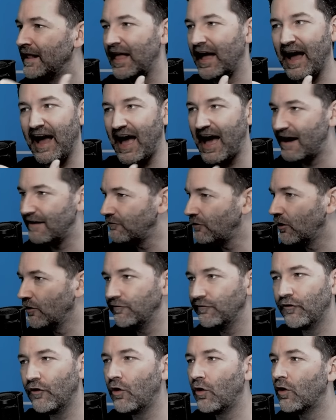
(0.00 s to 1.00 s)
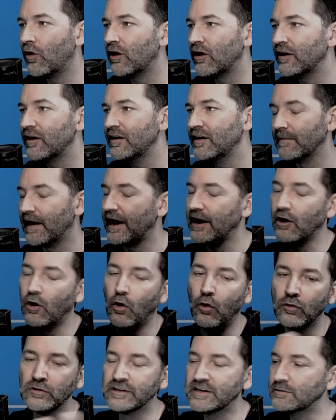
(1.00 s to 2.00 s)
I have all four. I
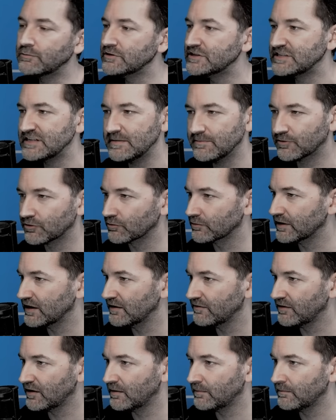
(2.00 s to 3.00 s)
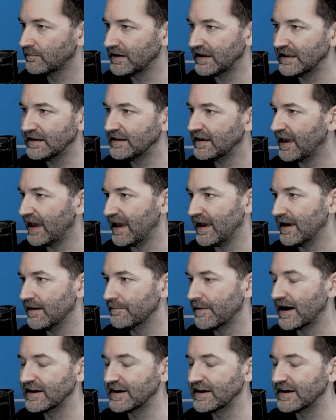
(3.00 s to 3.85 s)
only redeemed three of them in game.